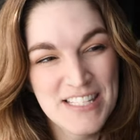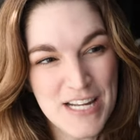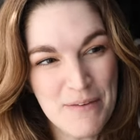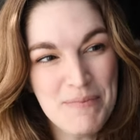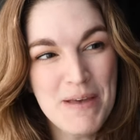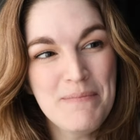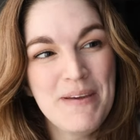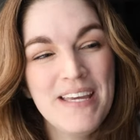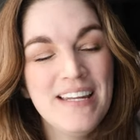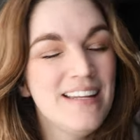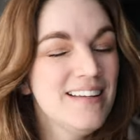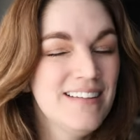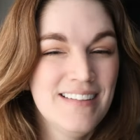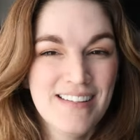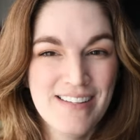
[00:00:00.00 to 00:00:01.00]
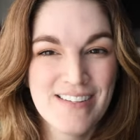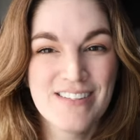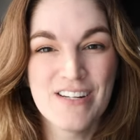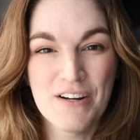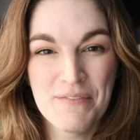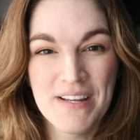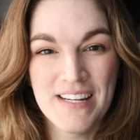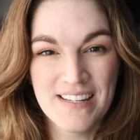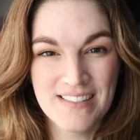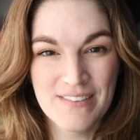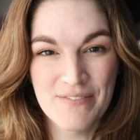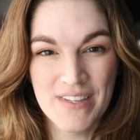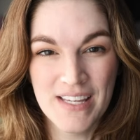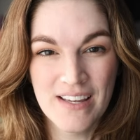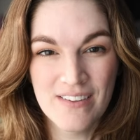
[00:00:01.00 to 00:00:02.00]
Stop that painting, start painting
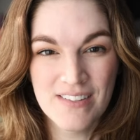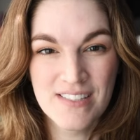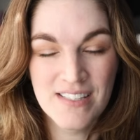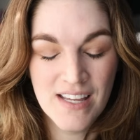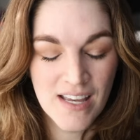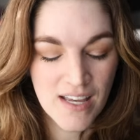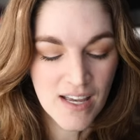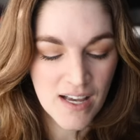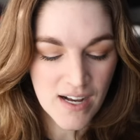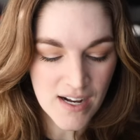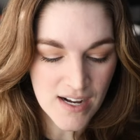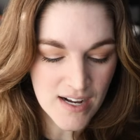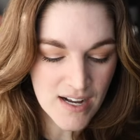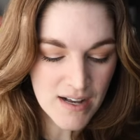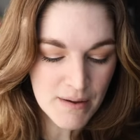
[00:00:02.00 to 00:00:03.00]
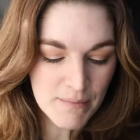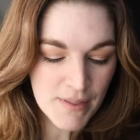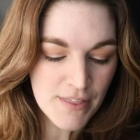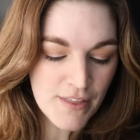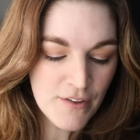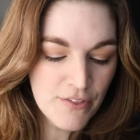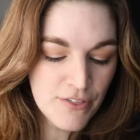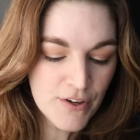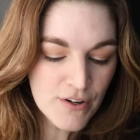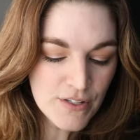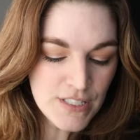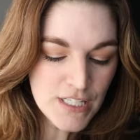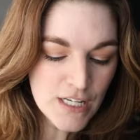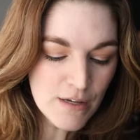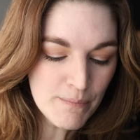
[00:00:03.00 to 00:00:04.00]
something else. Um, the
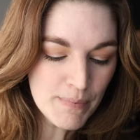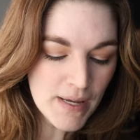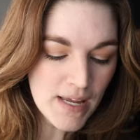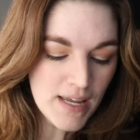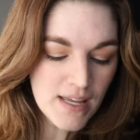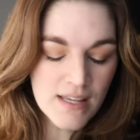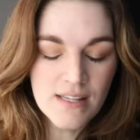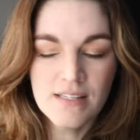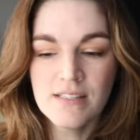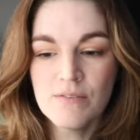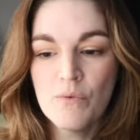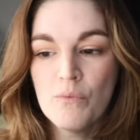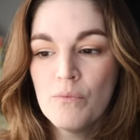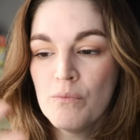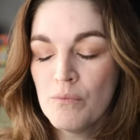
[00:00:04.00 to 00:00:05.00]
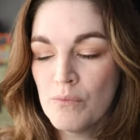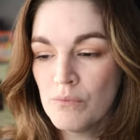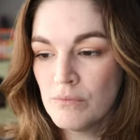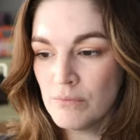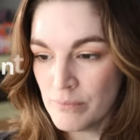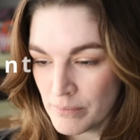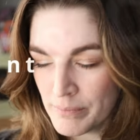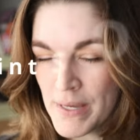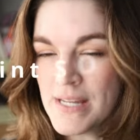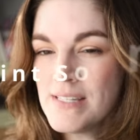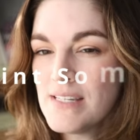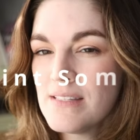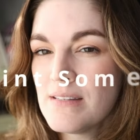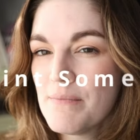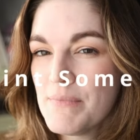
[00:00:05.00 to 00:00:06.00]
third tip is
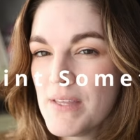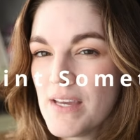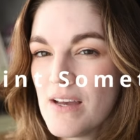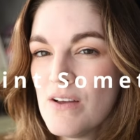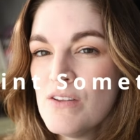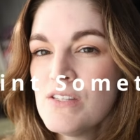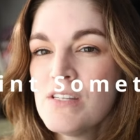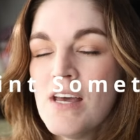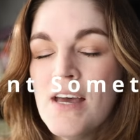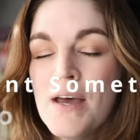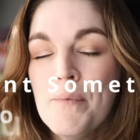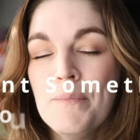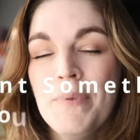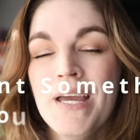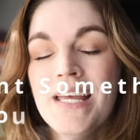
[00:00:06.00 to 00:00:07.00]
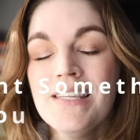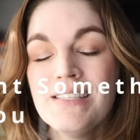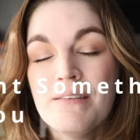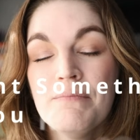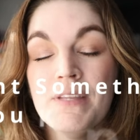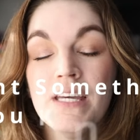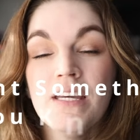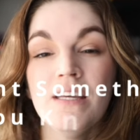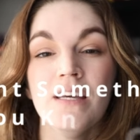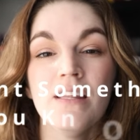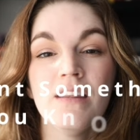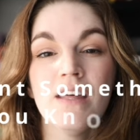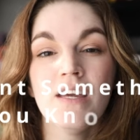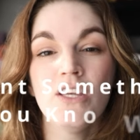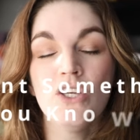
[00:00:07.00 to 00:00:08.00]
painting something else. Paint something
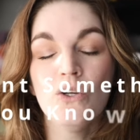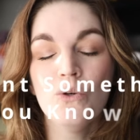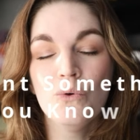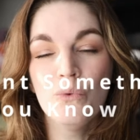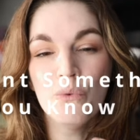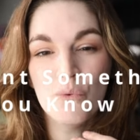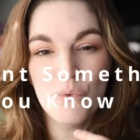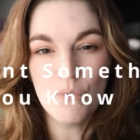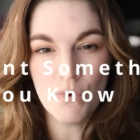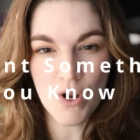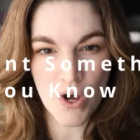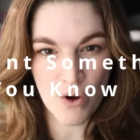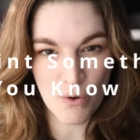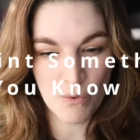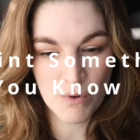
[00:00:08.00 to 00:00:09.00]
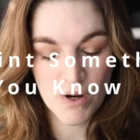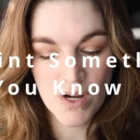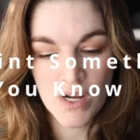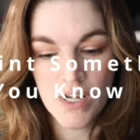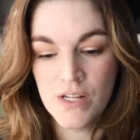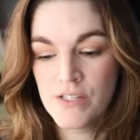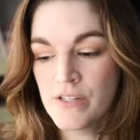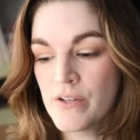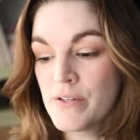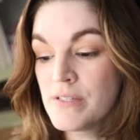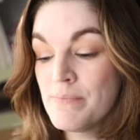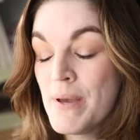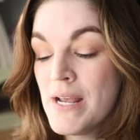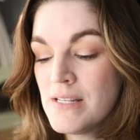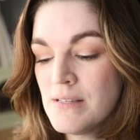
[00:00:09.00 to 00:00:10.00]
that you know. So
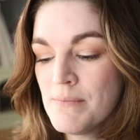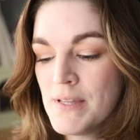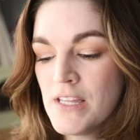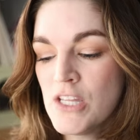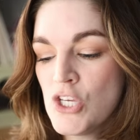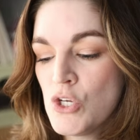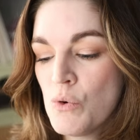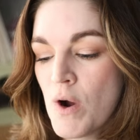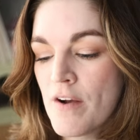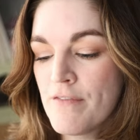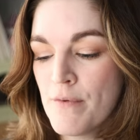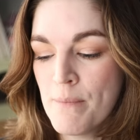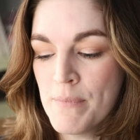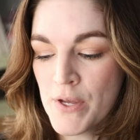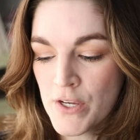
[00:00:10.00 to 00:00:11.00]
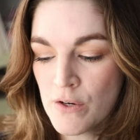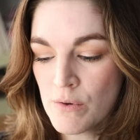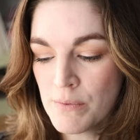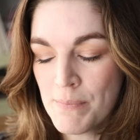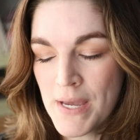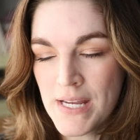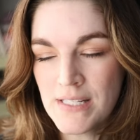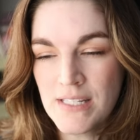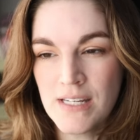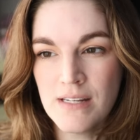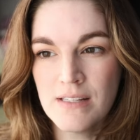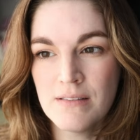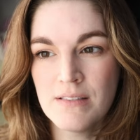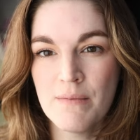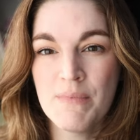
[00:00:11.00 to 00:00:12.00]
paint something that you are familiar with
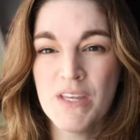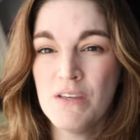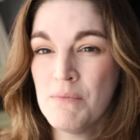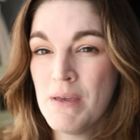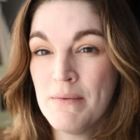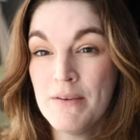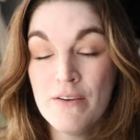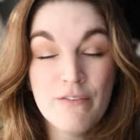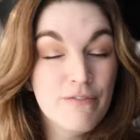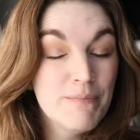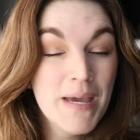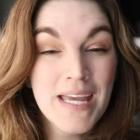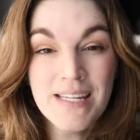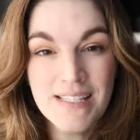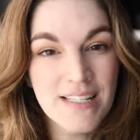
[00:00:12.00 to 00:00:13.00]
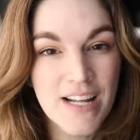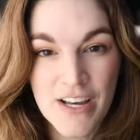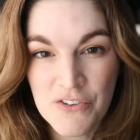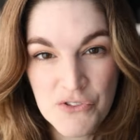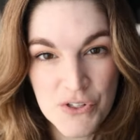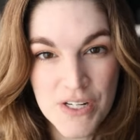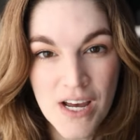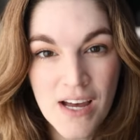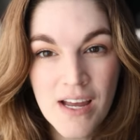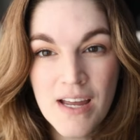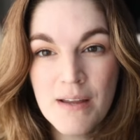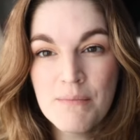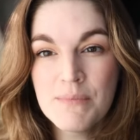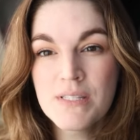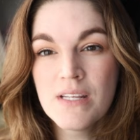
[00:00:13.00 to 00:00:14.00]
painting, something maybe you've painted a hundred
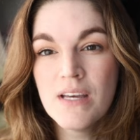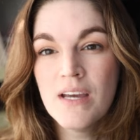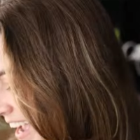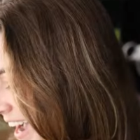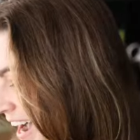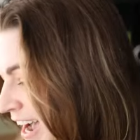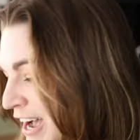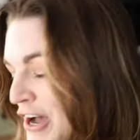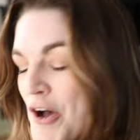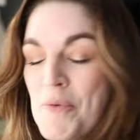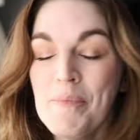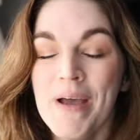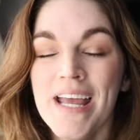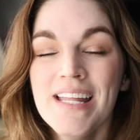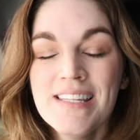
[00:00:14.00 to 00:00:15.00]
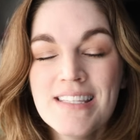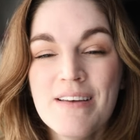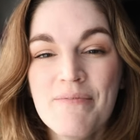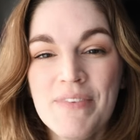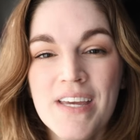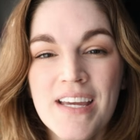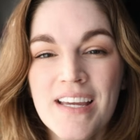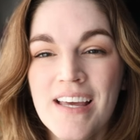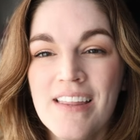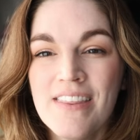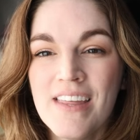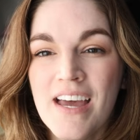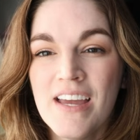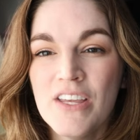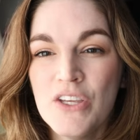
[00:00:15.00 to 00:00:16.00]
times. Uh, paint something
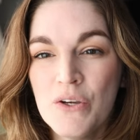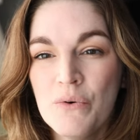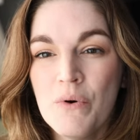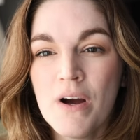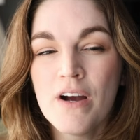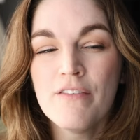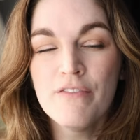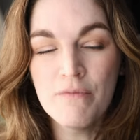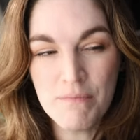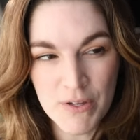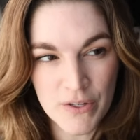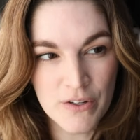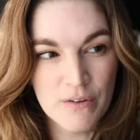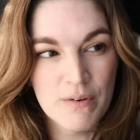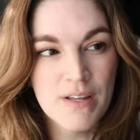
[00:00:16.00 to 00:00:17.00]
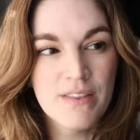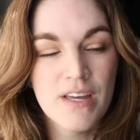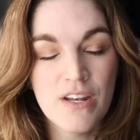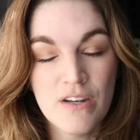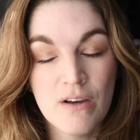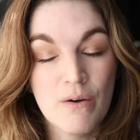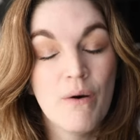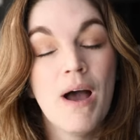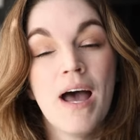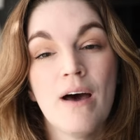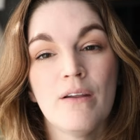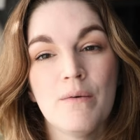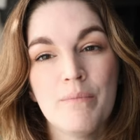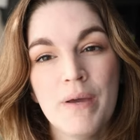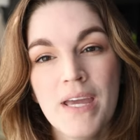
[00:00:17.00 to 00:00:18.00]
that you are familiar with and know
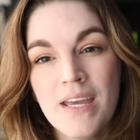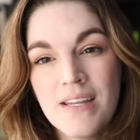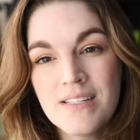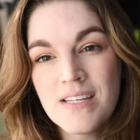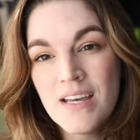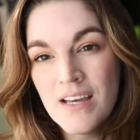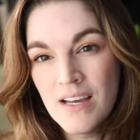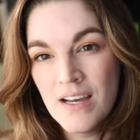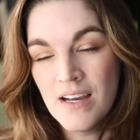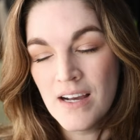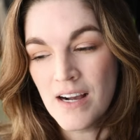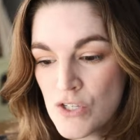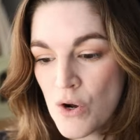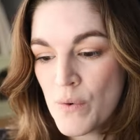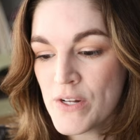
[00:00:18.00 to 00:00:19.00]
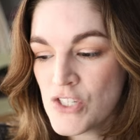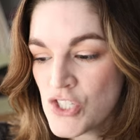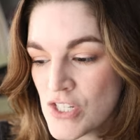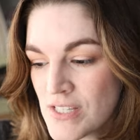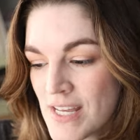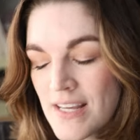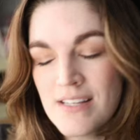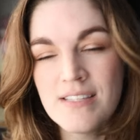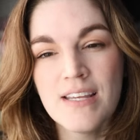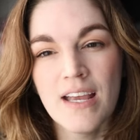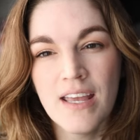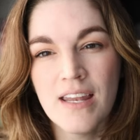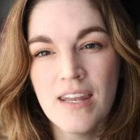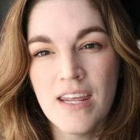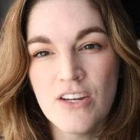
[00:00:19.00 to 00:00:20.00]
how to paint. So it's just like
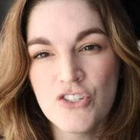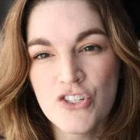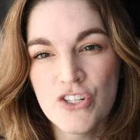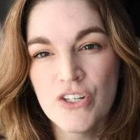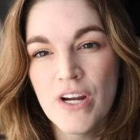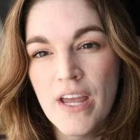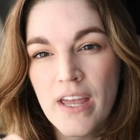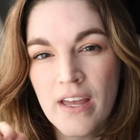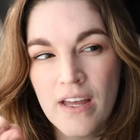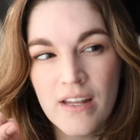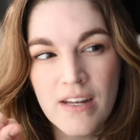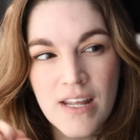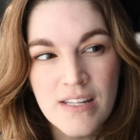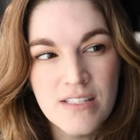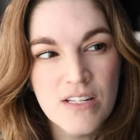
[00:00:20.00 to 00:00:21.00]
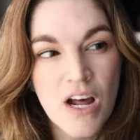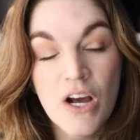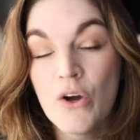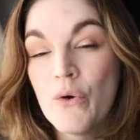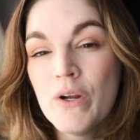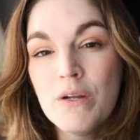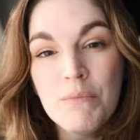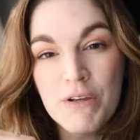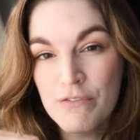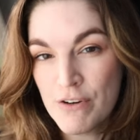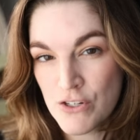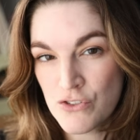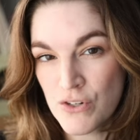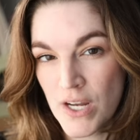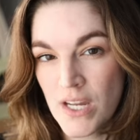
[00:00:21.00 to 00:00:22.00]
second nature and it's not going to be
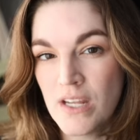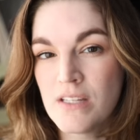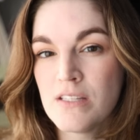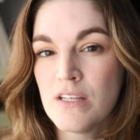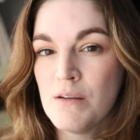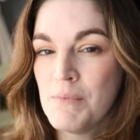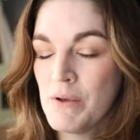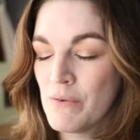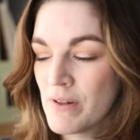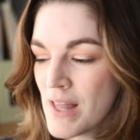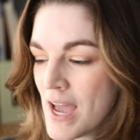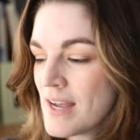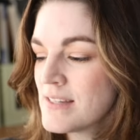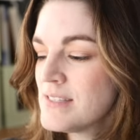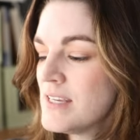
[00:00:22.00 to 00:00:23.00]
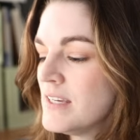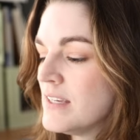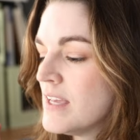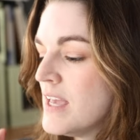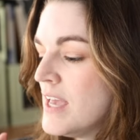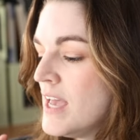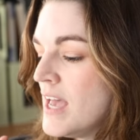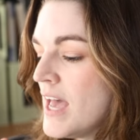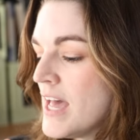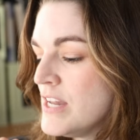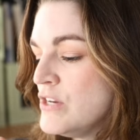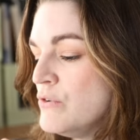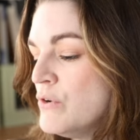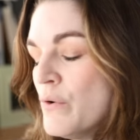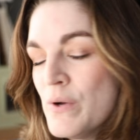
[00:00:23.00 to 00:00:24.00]
frustrating. It's going to be relaxing
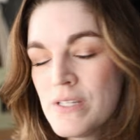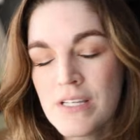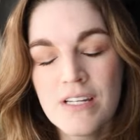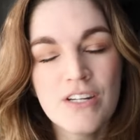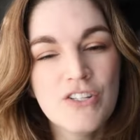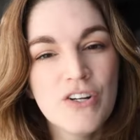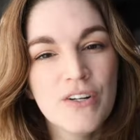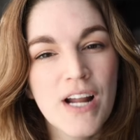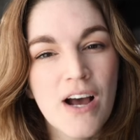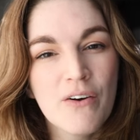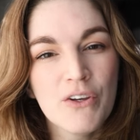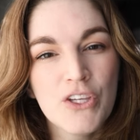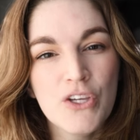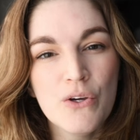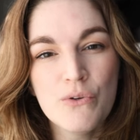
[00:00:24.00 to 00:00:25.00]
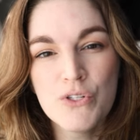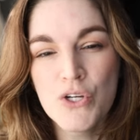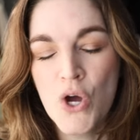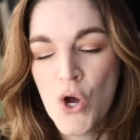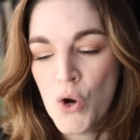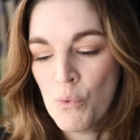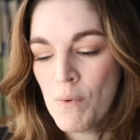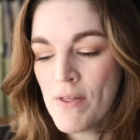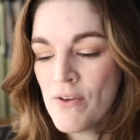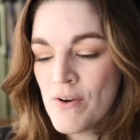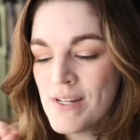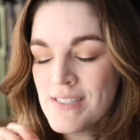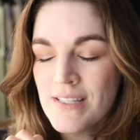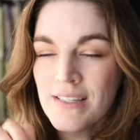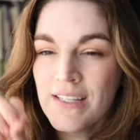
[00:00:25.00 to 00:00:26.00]
and you know it's going to turn out cute, whether
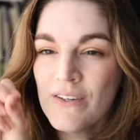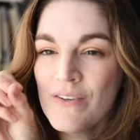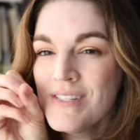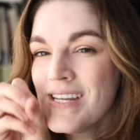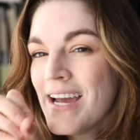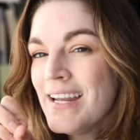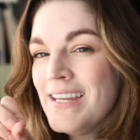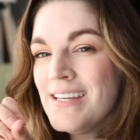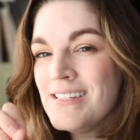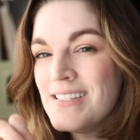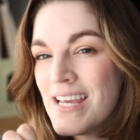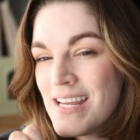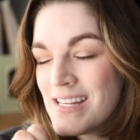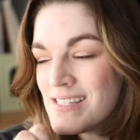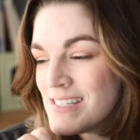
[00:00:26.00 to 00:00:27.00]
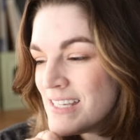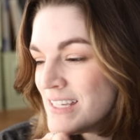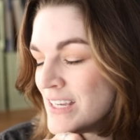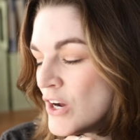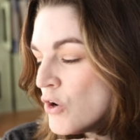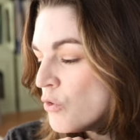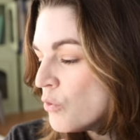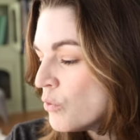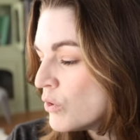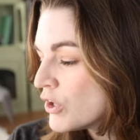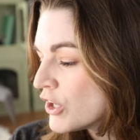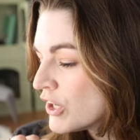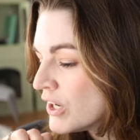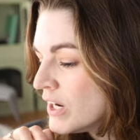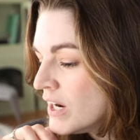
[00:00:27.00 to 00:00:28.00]
it's a little tiny daisy
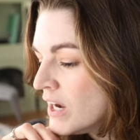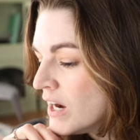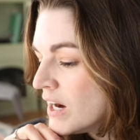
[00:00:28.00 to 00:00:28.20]
or